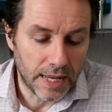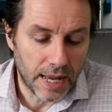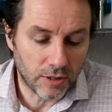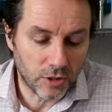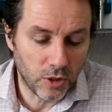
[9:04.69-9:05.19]

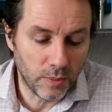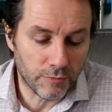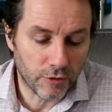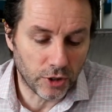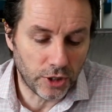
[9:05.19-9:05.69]
Our Zoom
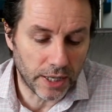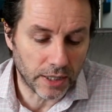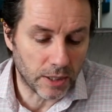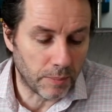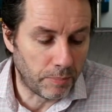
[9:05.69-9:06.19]

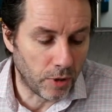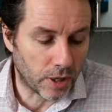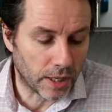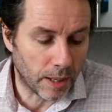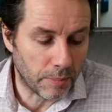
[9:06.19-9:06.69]
project, Book
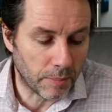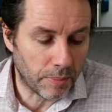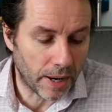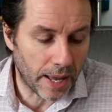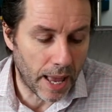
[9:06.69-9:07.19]
Club
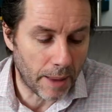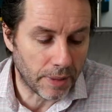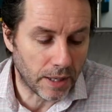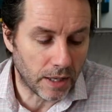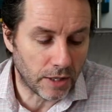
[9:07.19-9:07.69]
by Emma